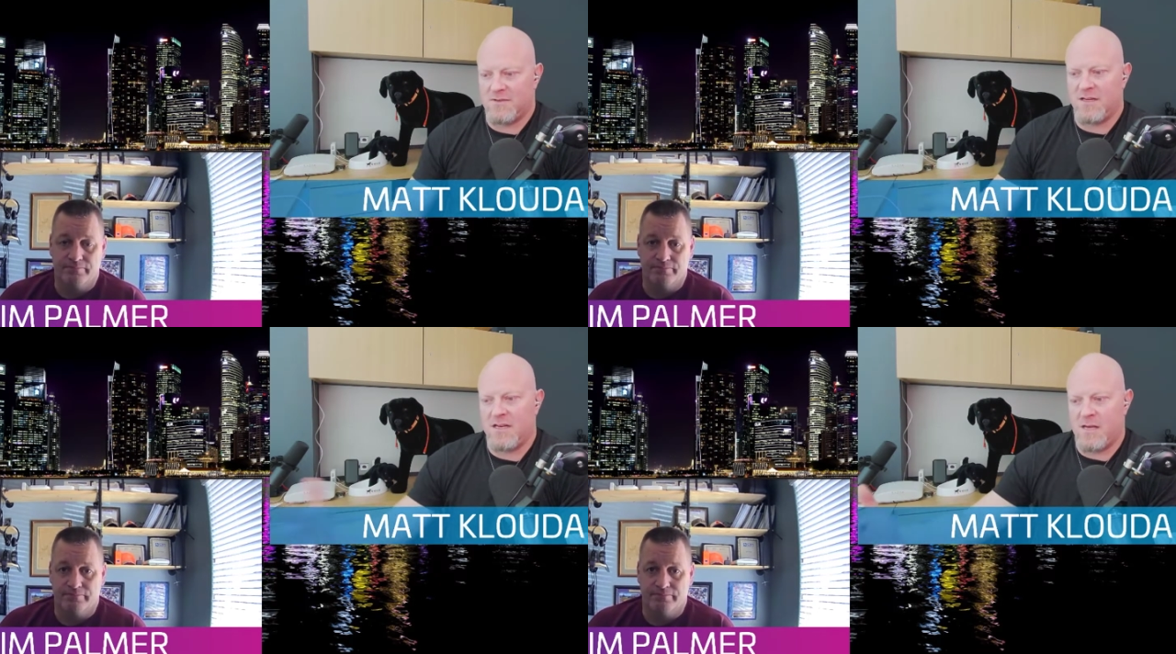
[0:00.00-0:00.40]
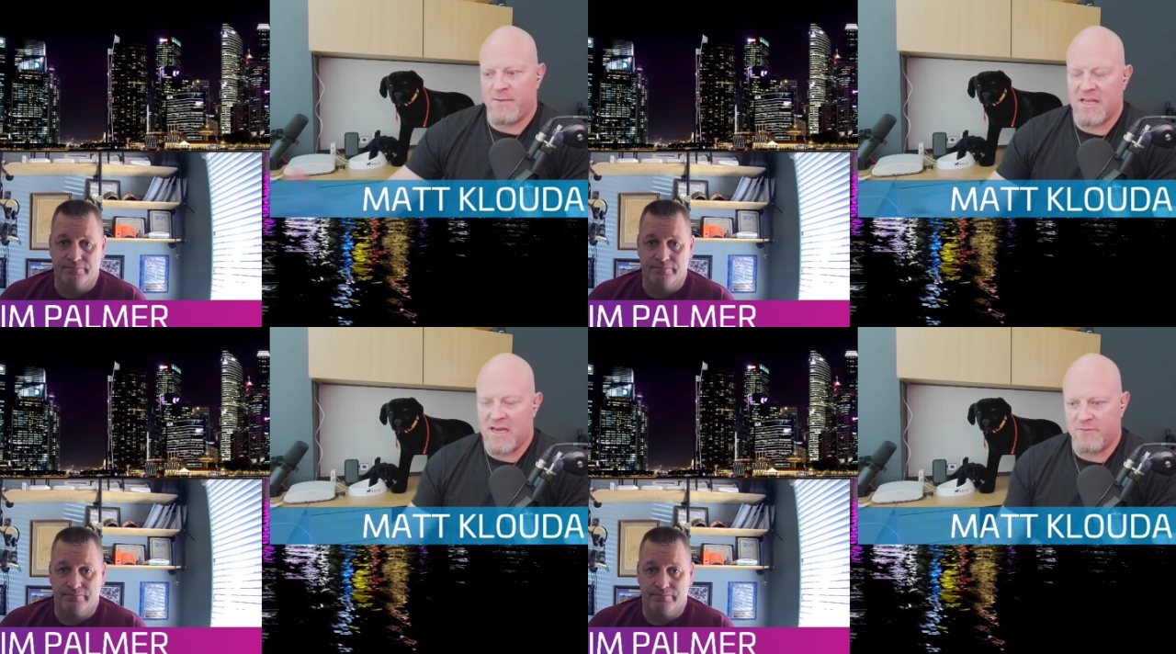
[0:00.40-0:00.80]

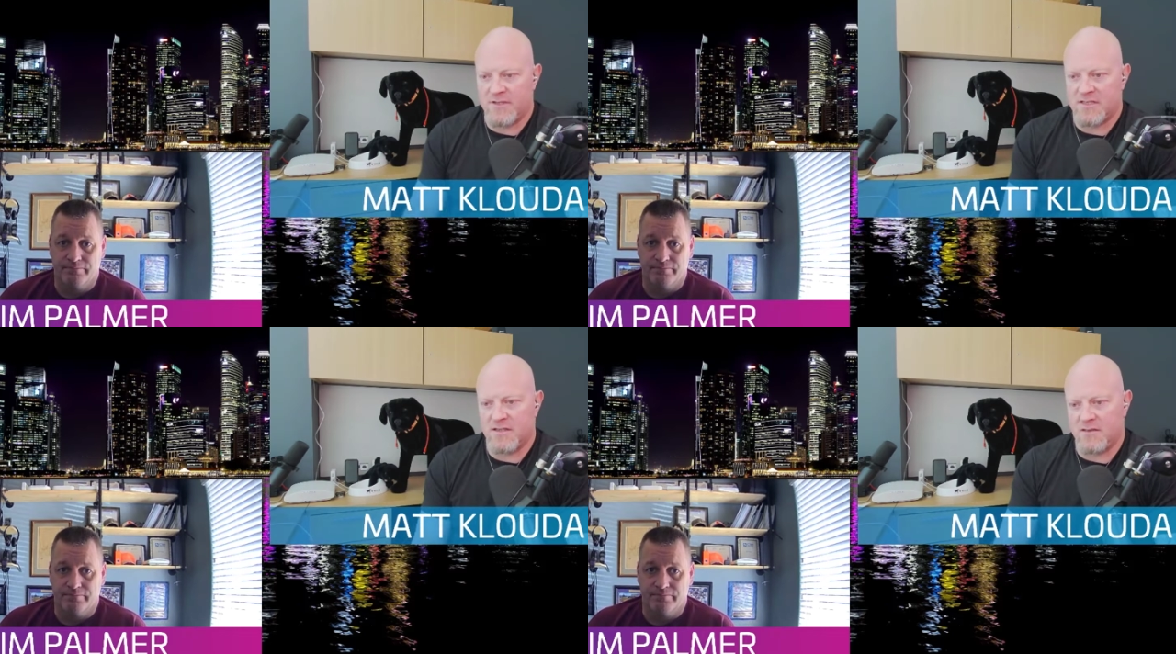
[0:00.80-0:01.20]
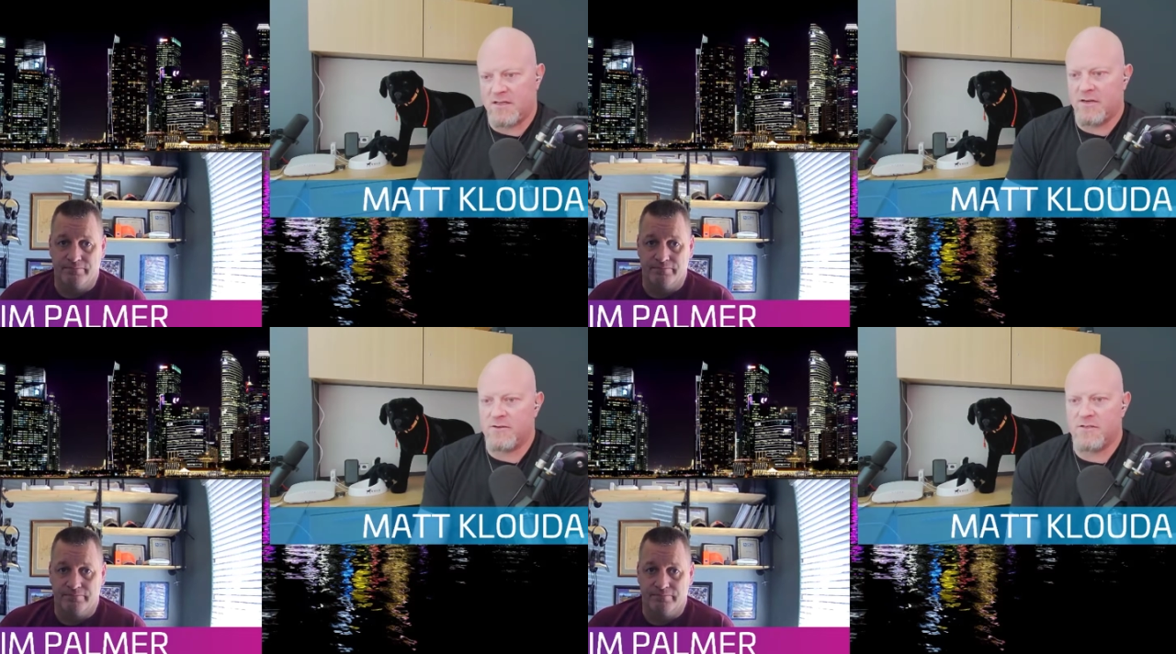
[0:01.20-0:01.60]
Speaker 1: dynamic addressing
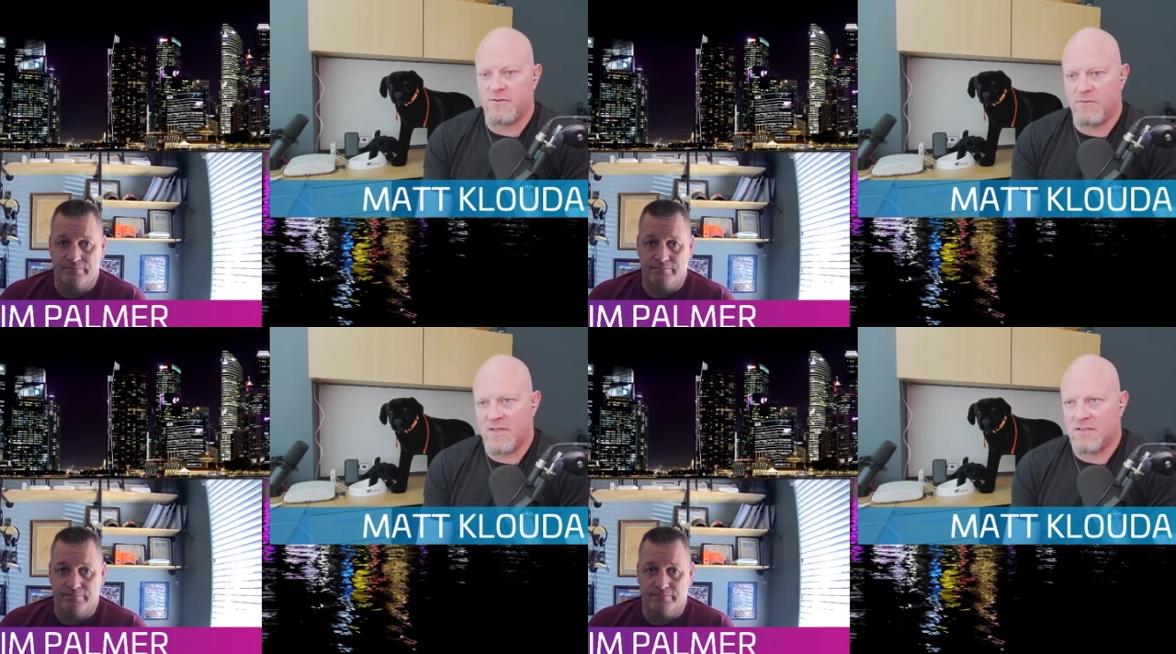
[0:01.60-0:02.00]
at layer two.